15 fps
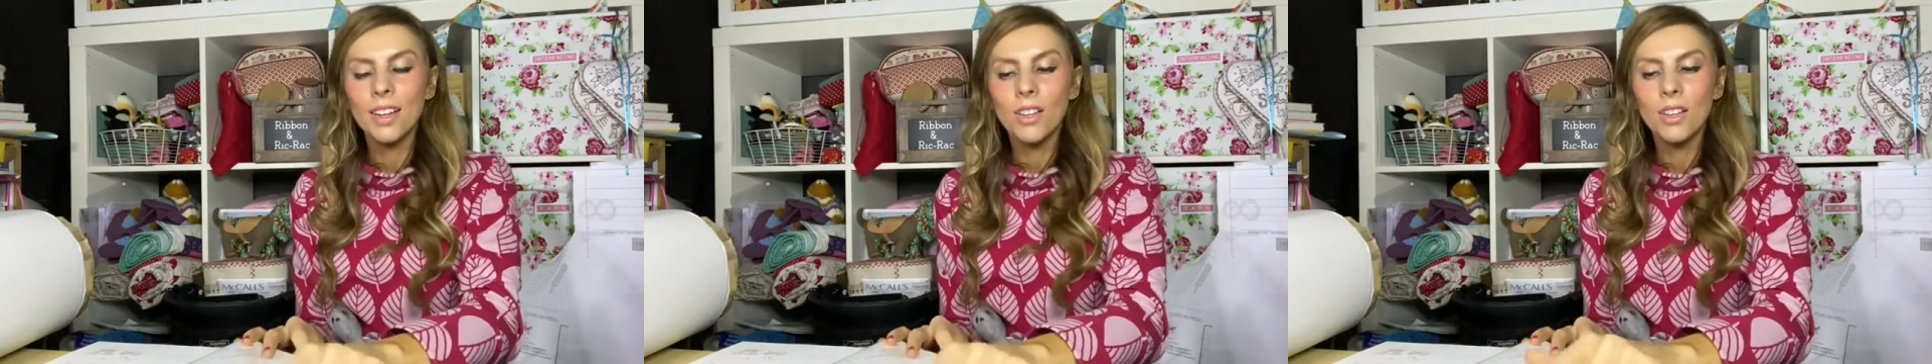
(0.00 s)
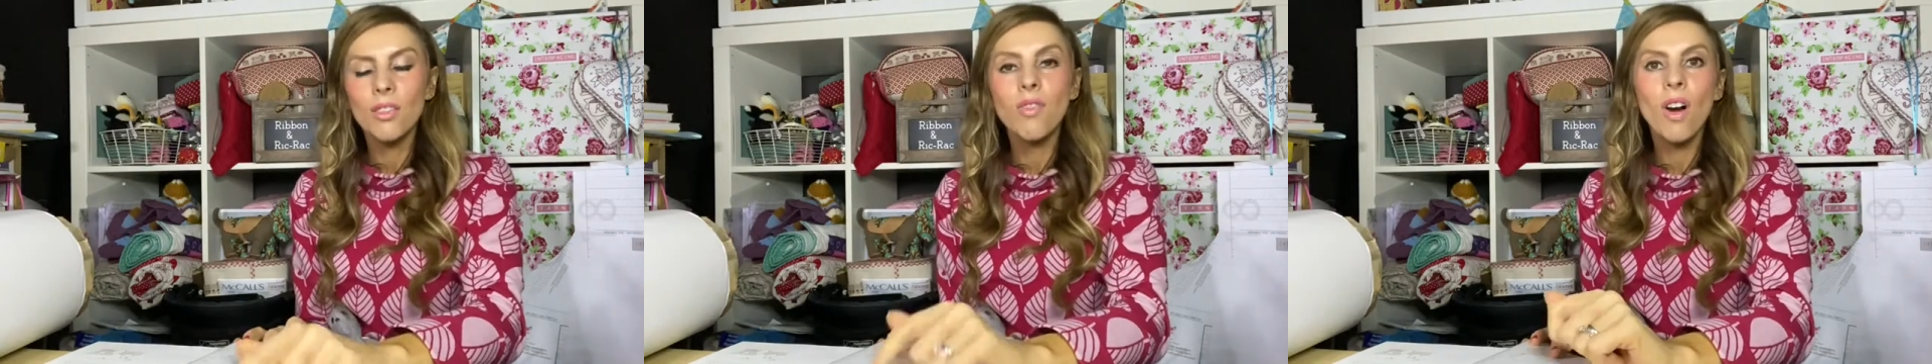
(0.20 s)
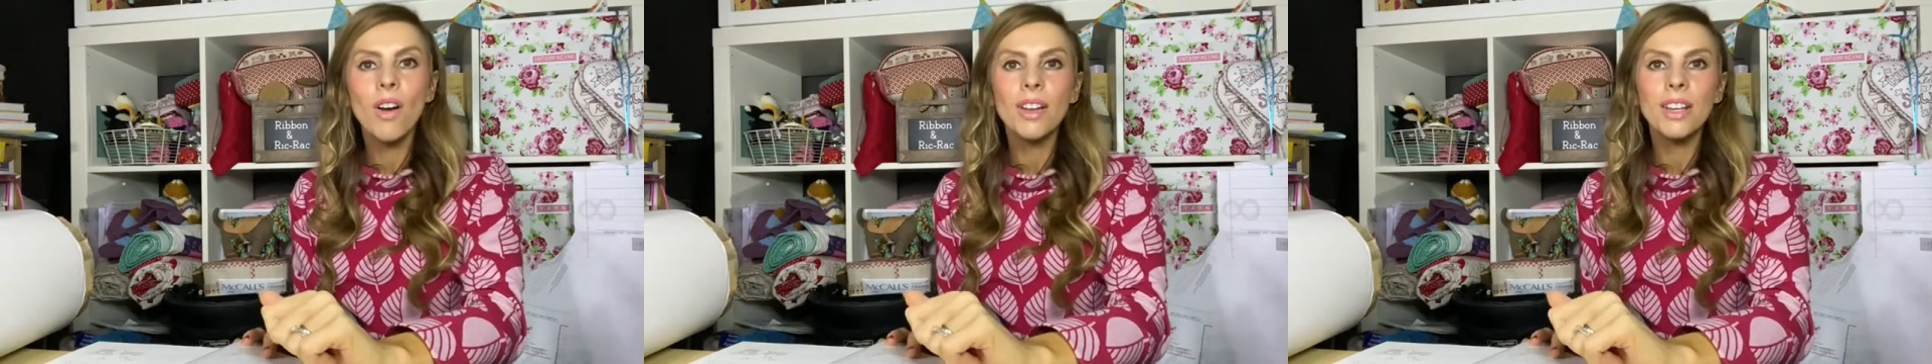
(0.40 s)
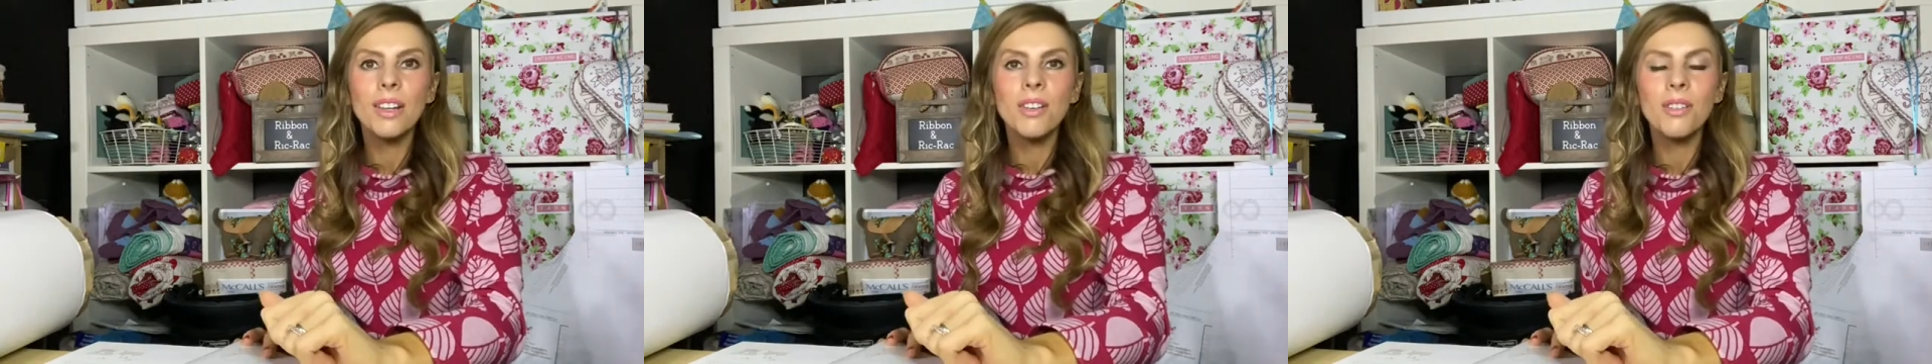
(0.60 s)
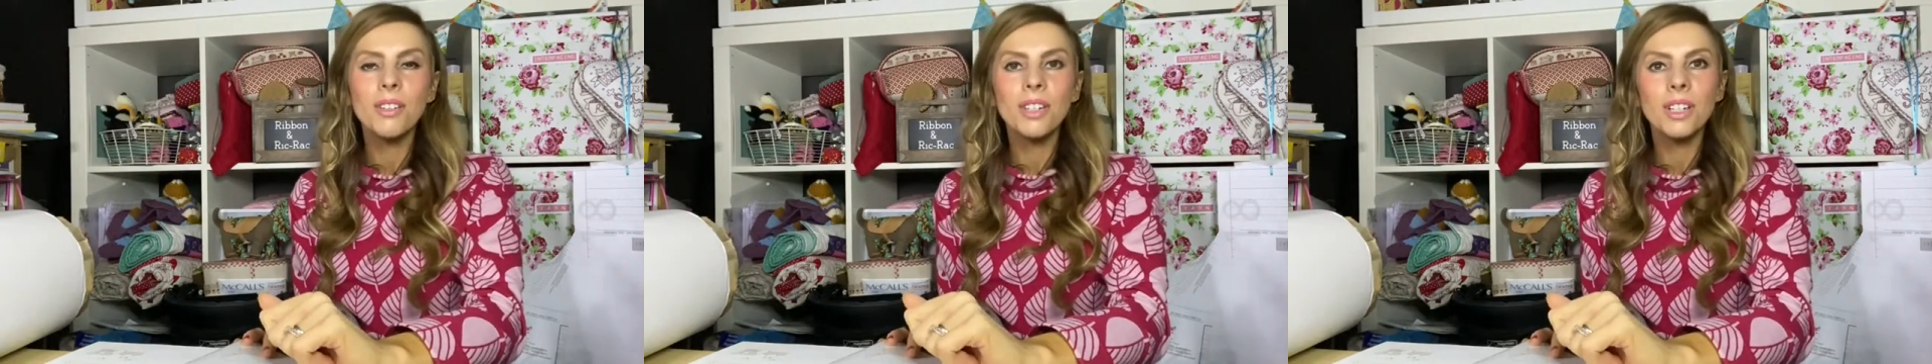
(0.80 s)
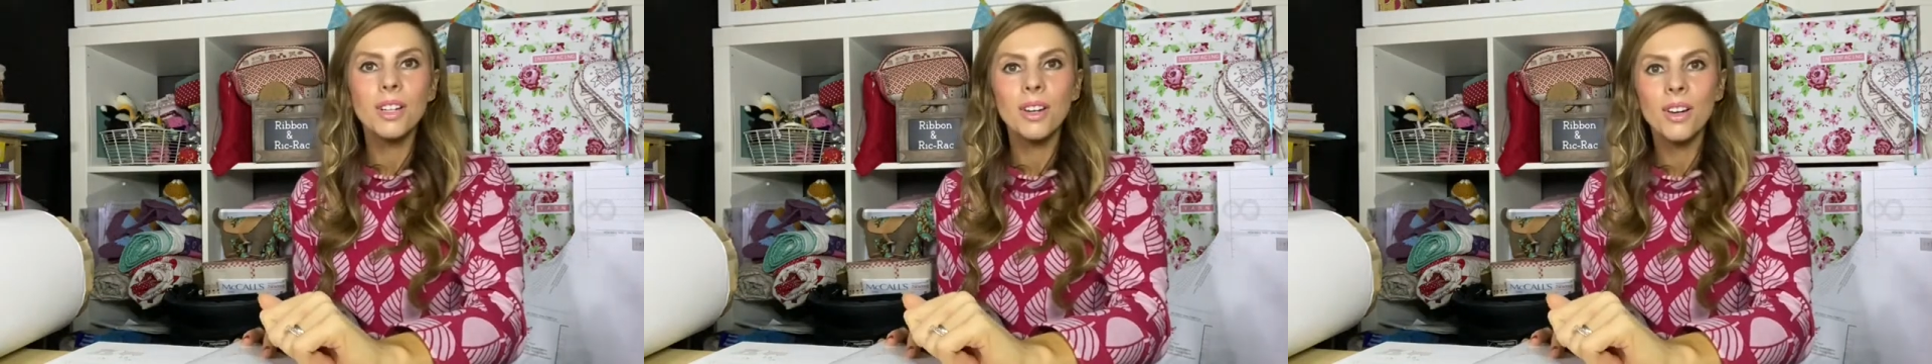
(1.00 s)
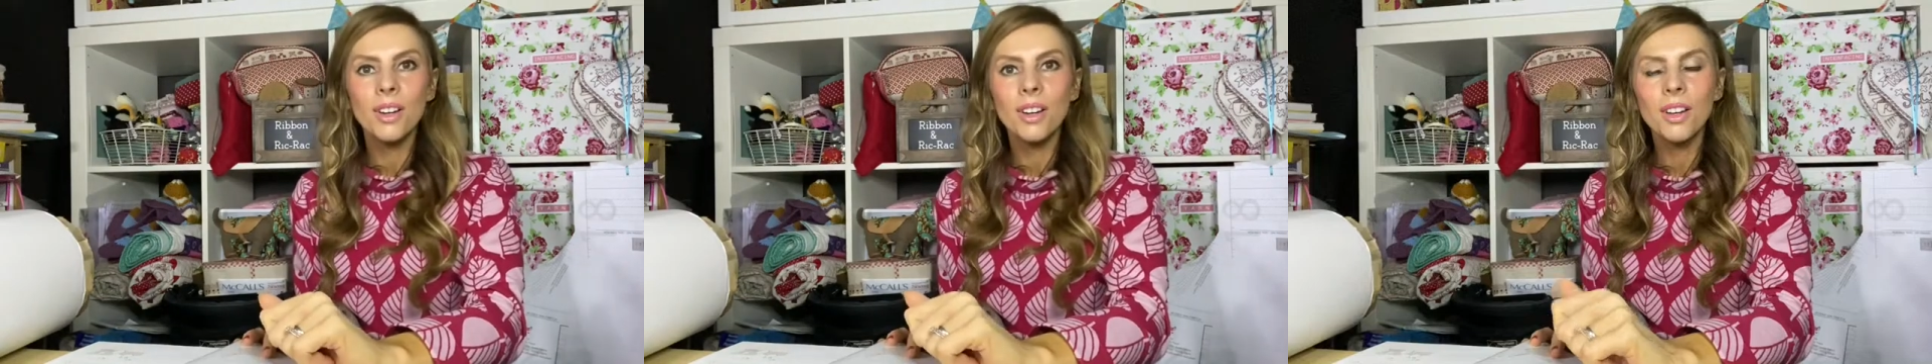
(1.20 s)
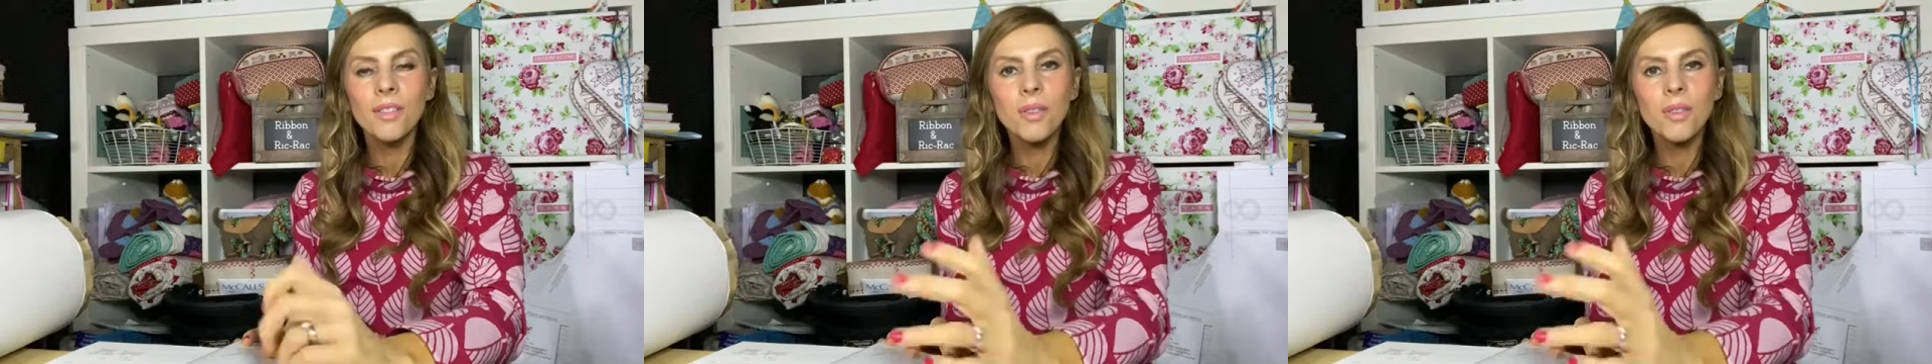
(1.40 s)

the right kind of colour